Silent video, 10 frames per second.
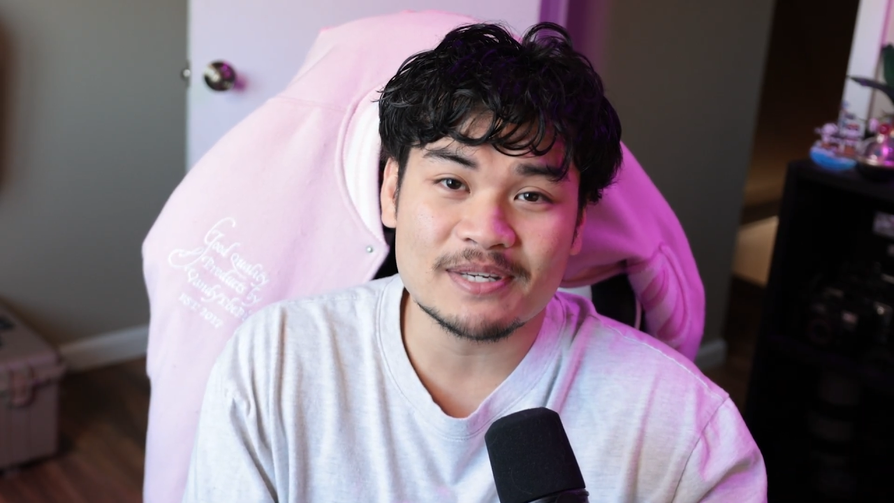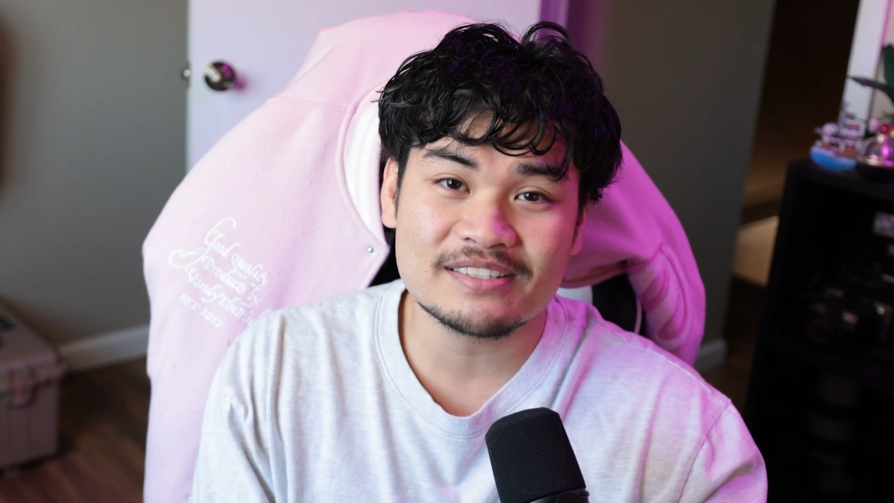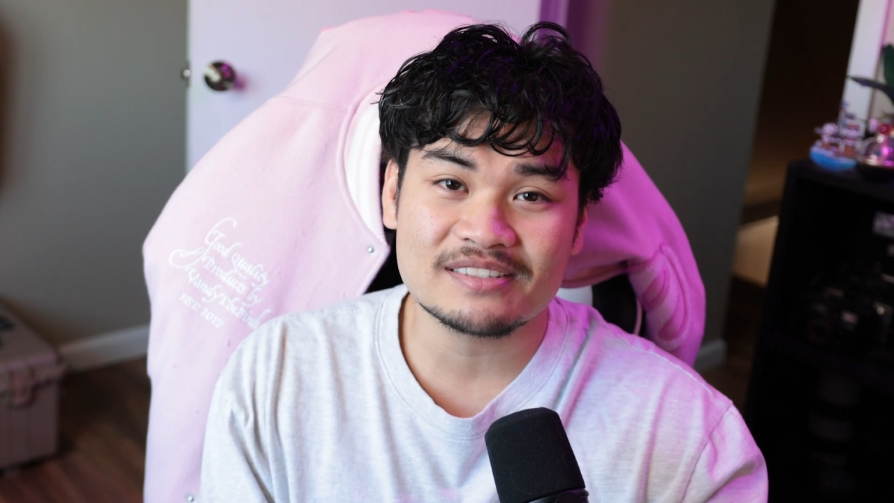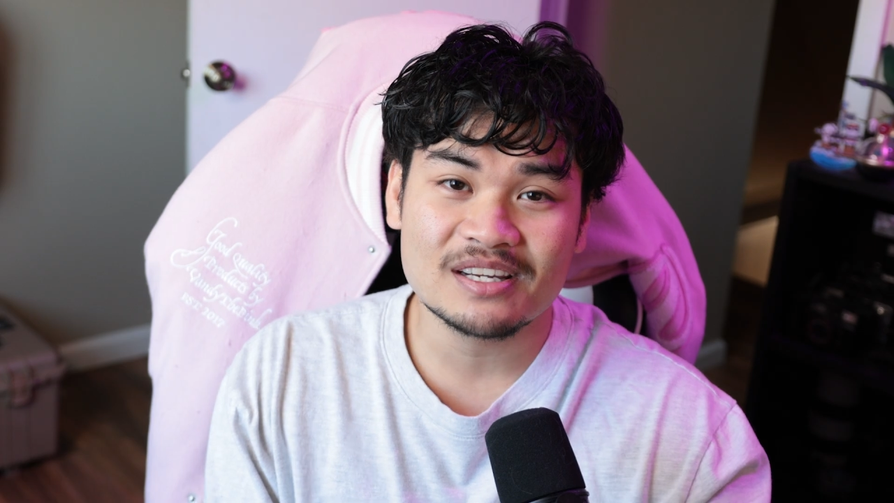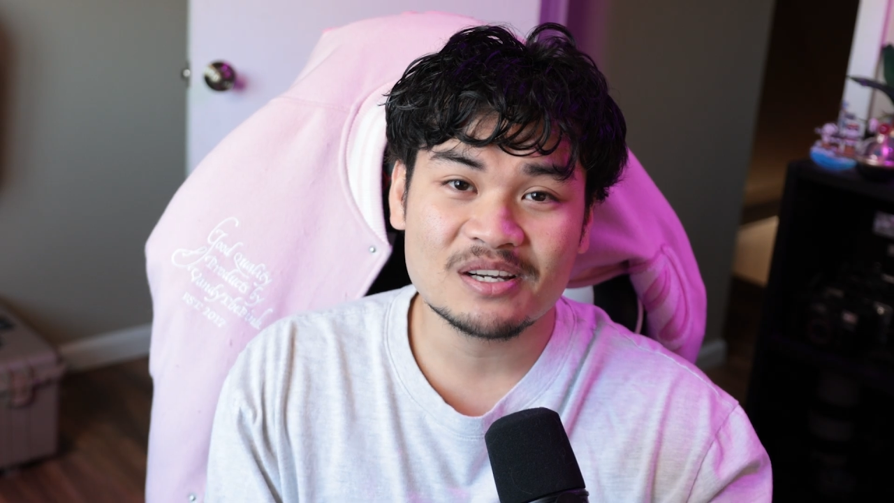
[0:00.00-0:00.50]

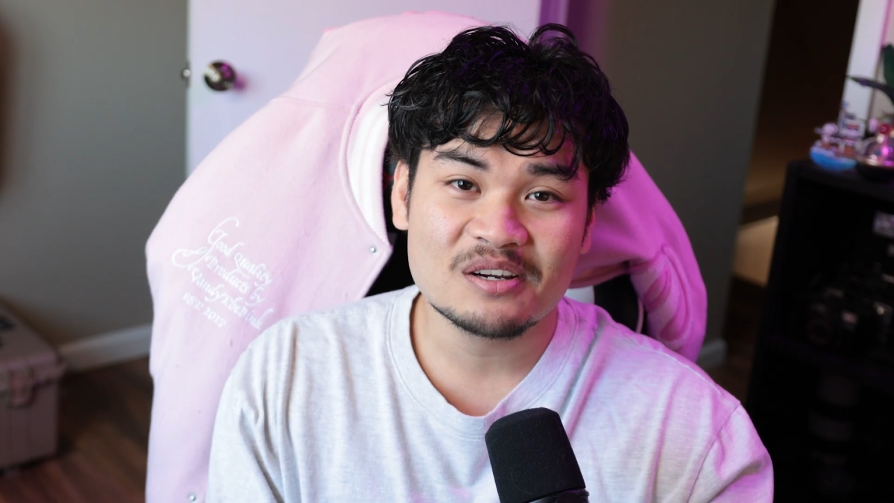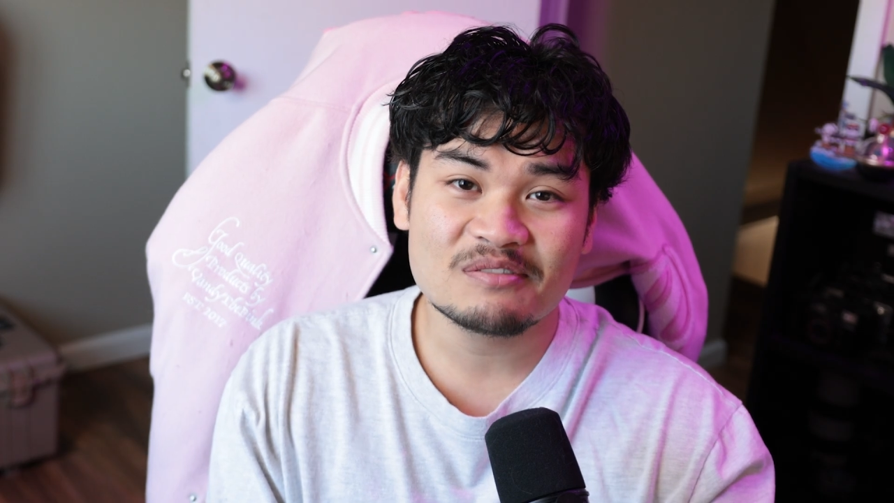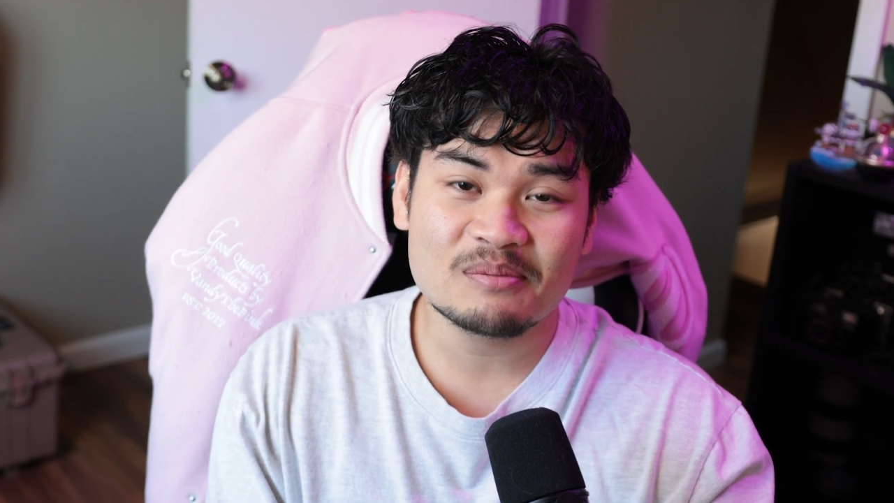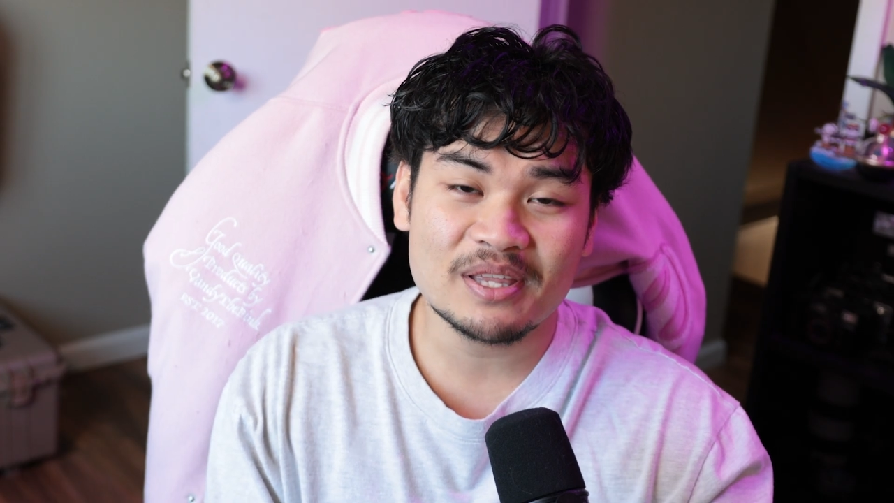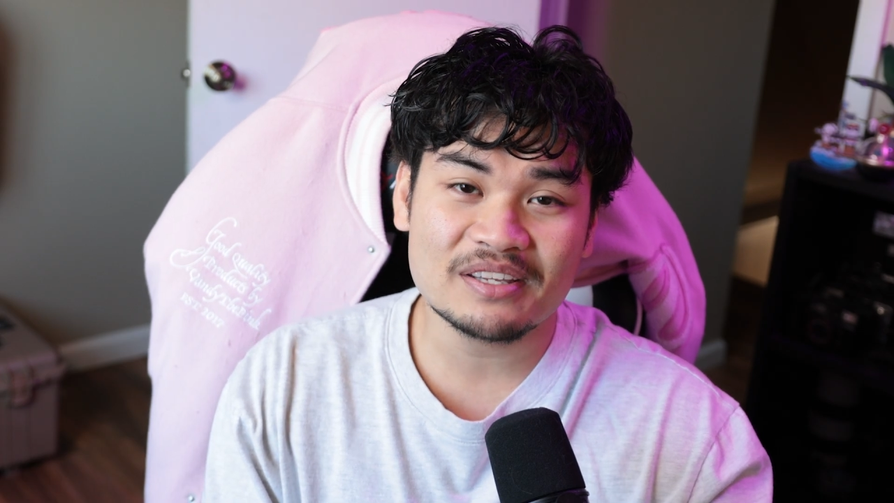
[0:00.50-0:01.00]
is
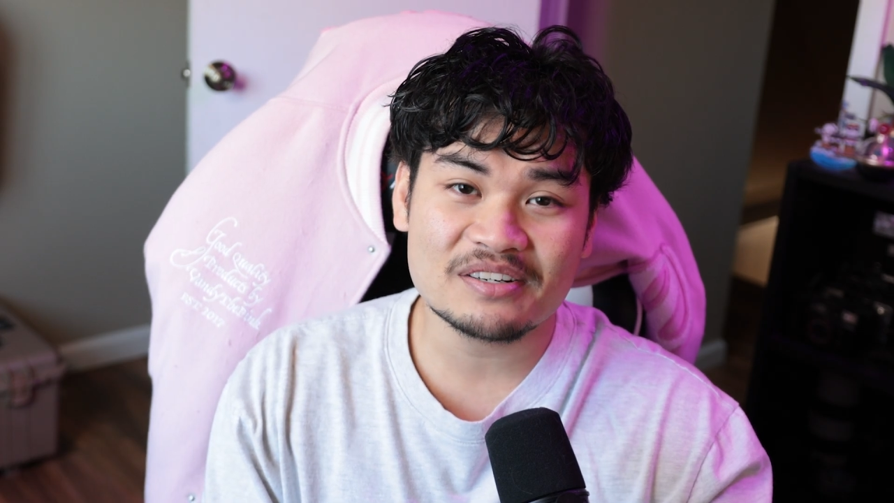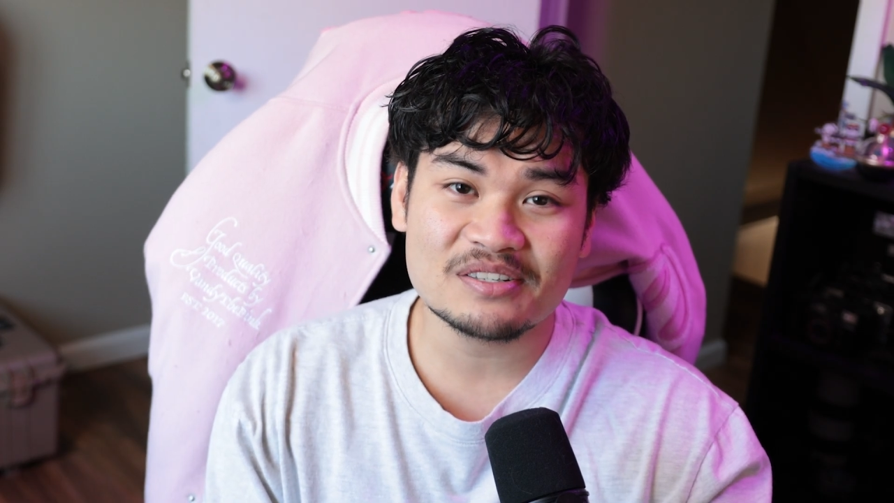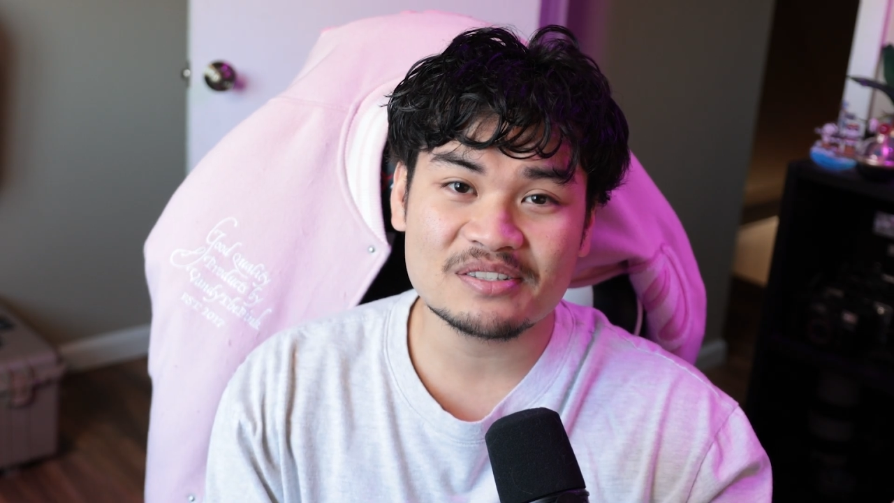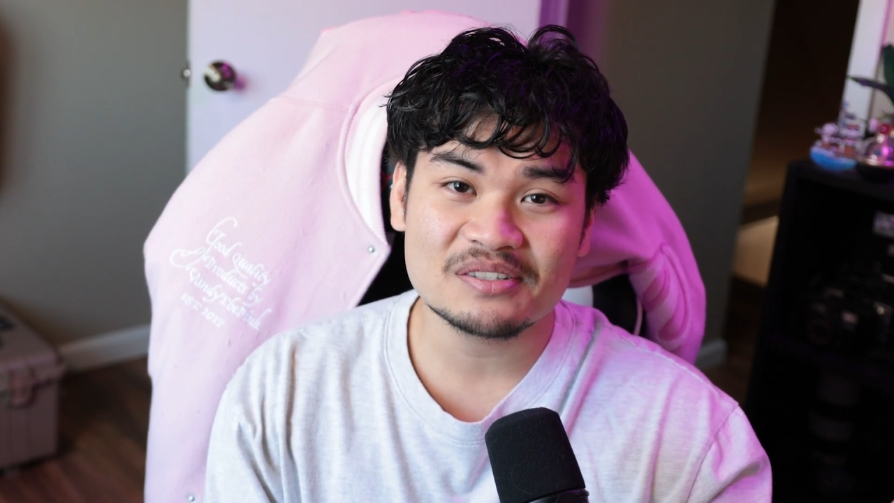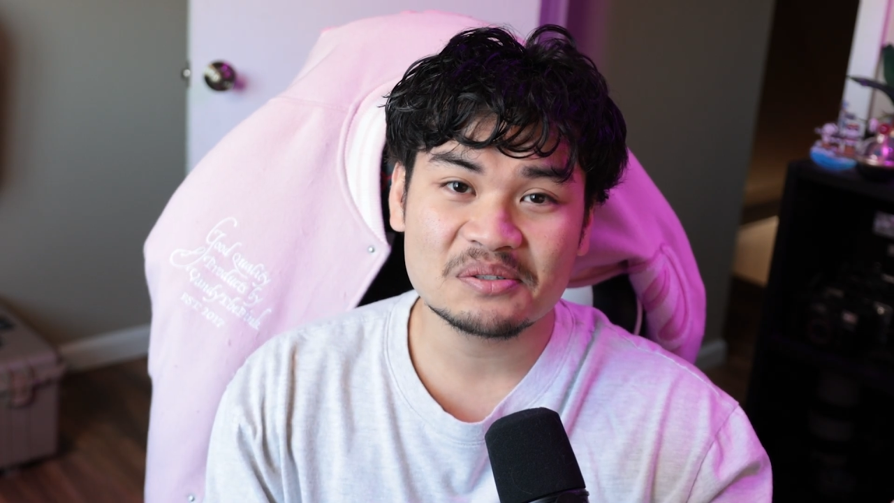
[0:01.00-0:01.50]

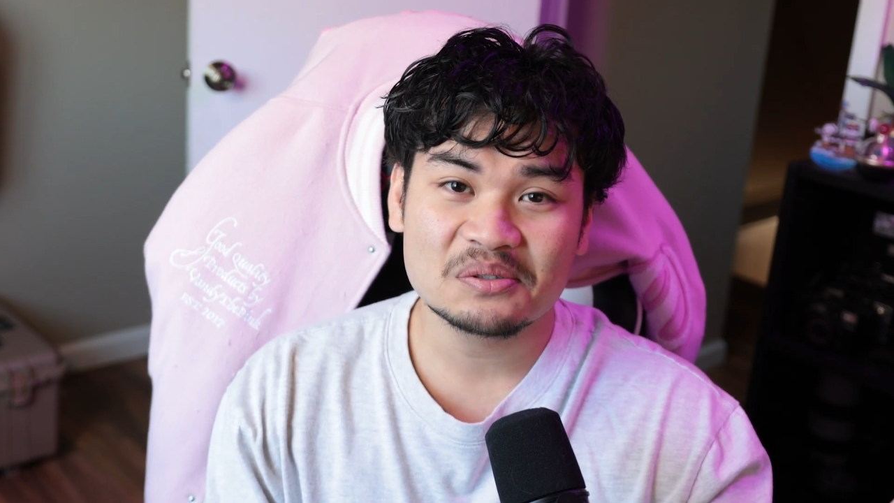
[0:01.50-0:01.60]
familiars